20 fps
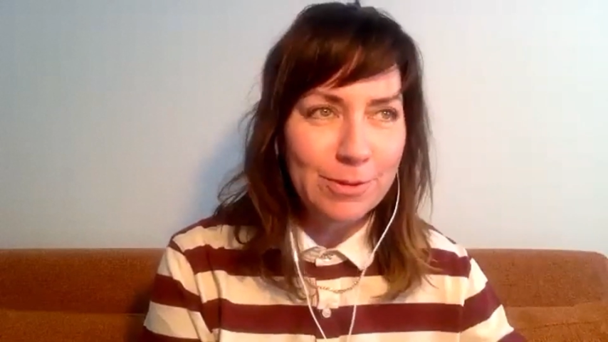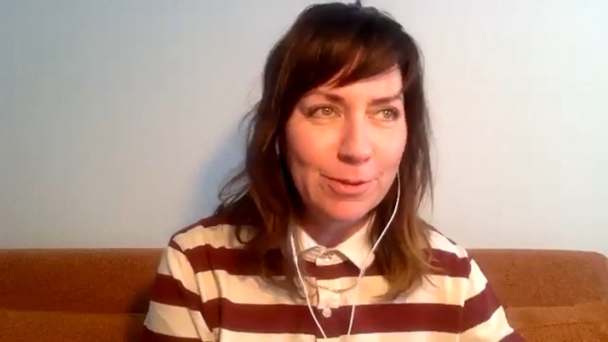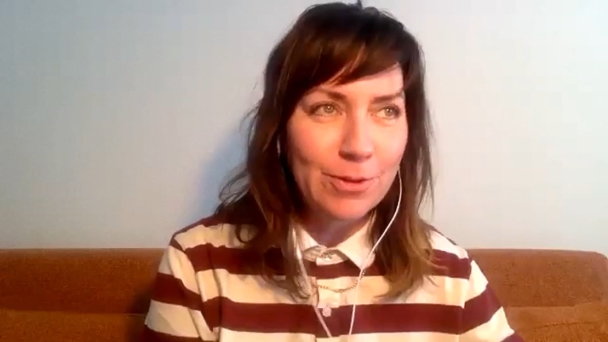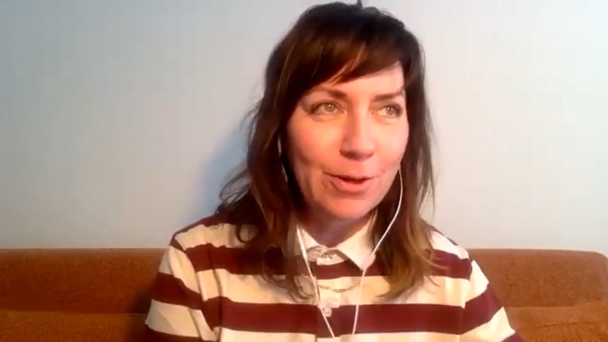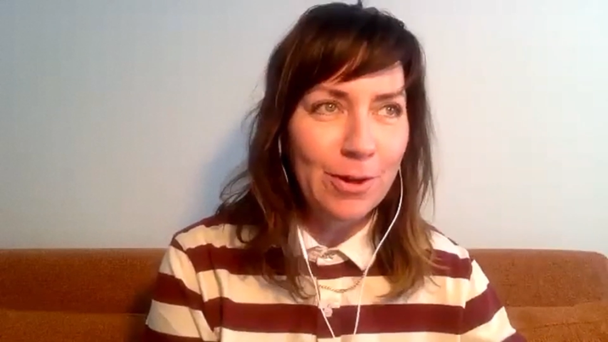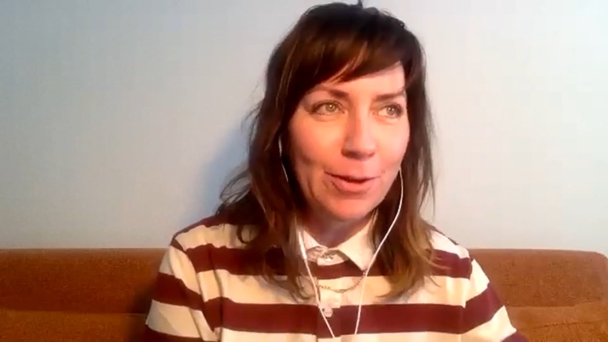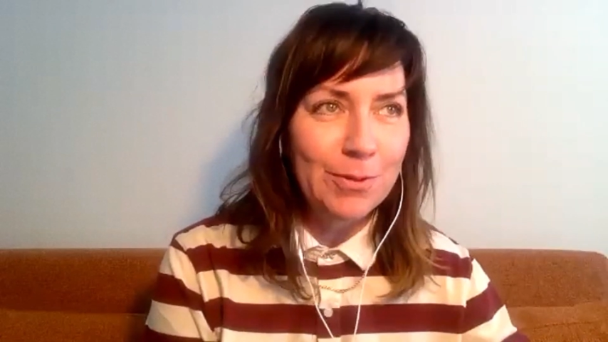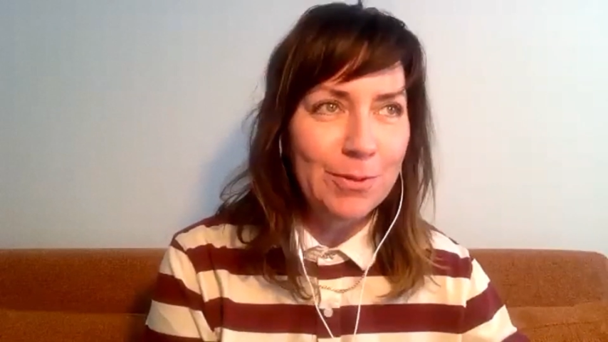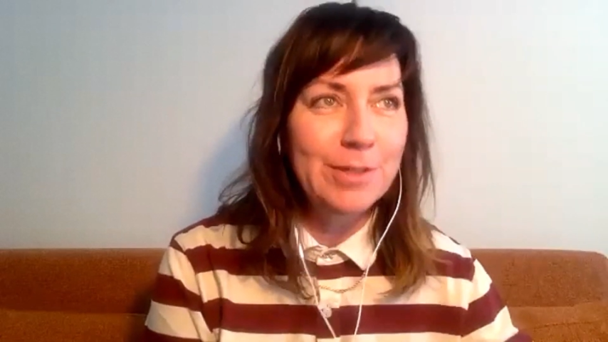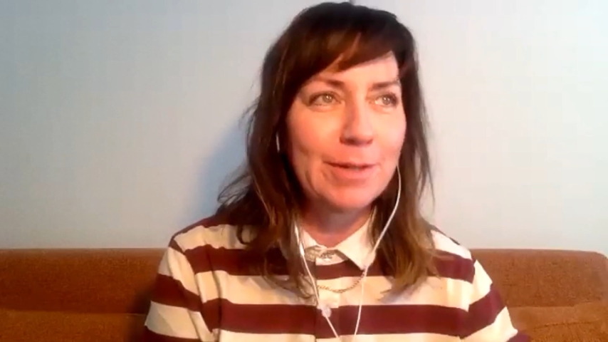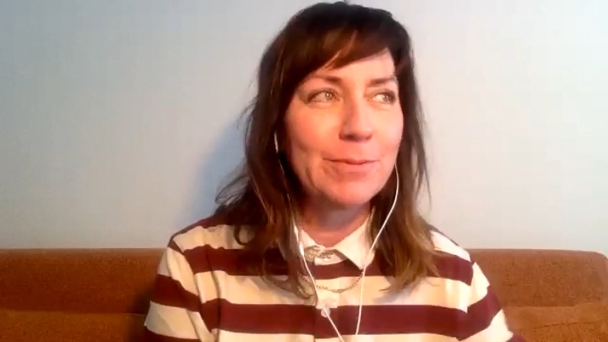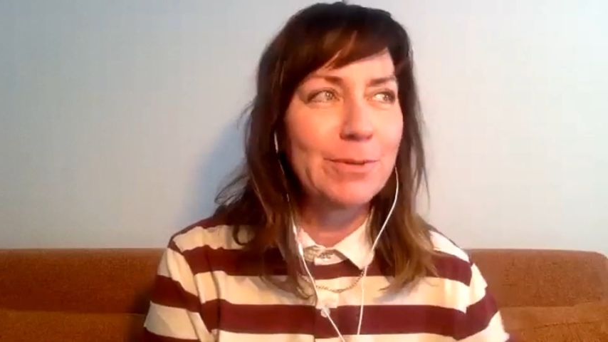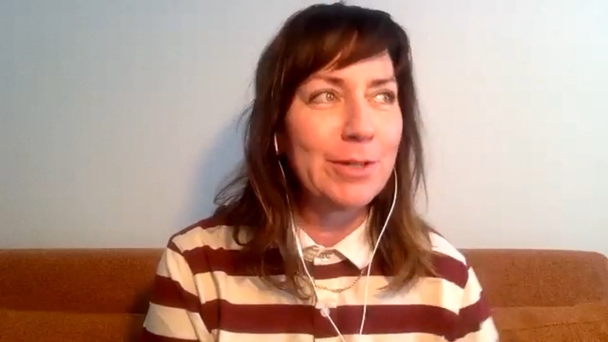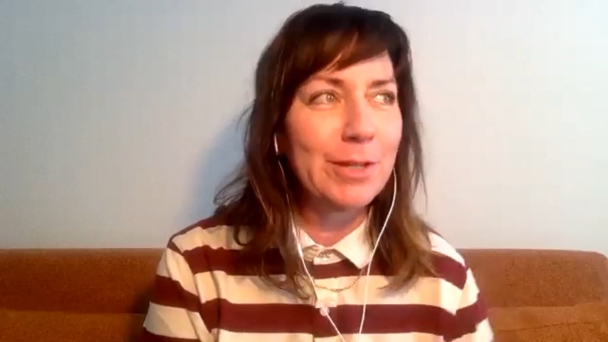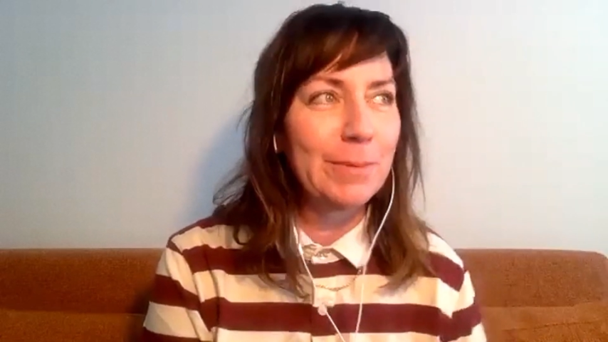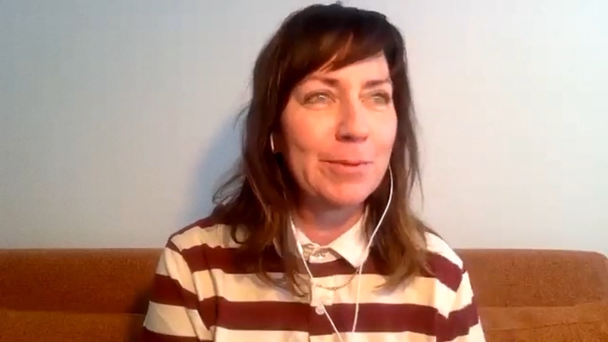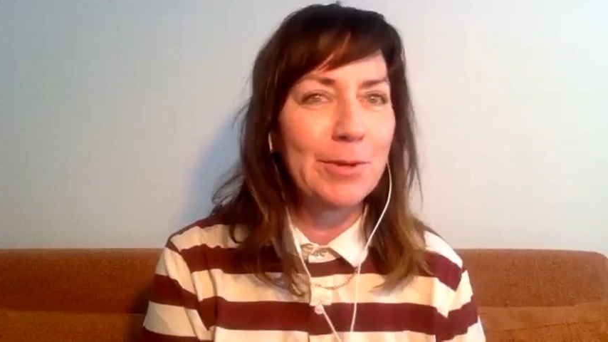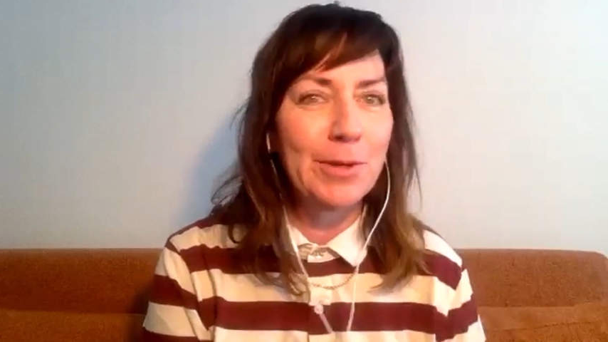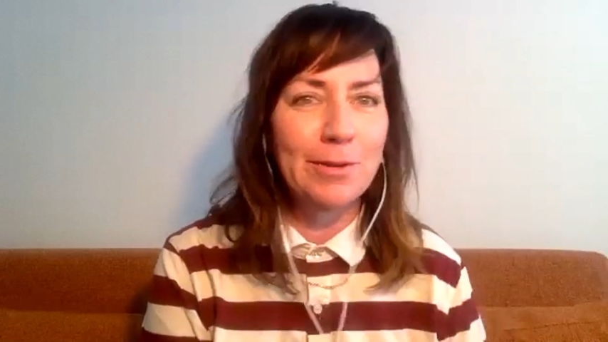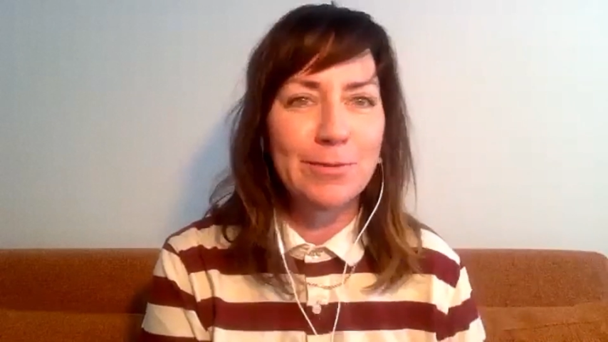still called the
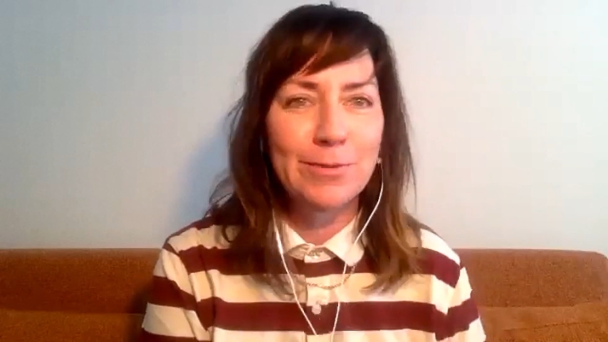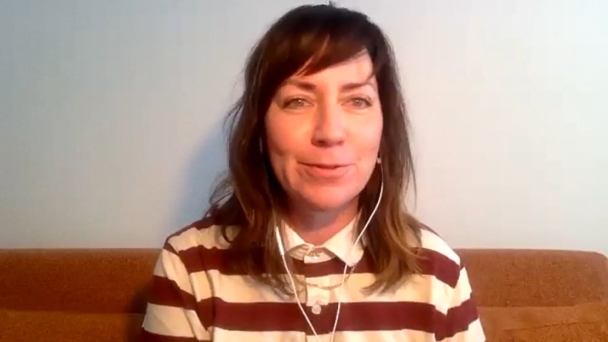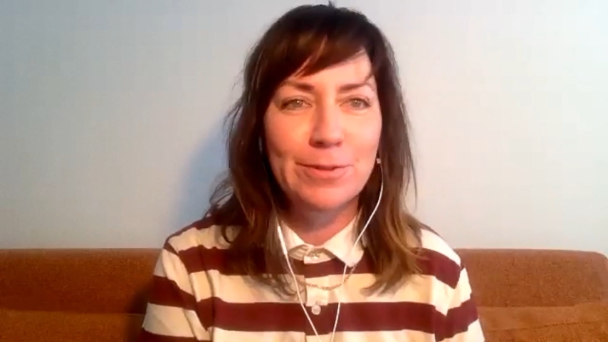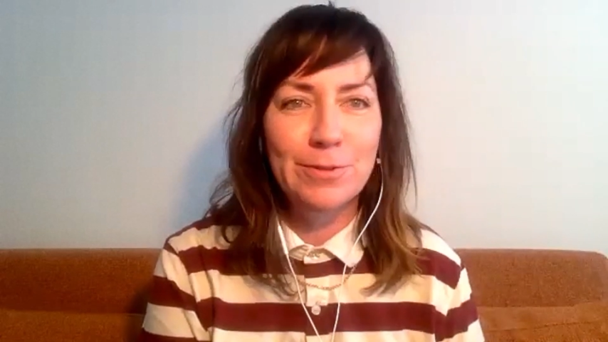WWF.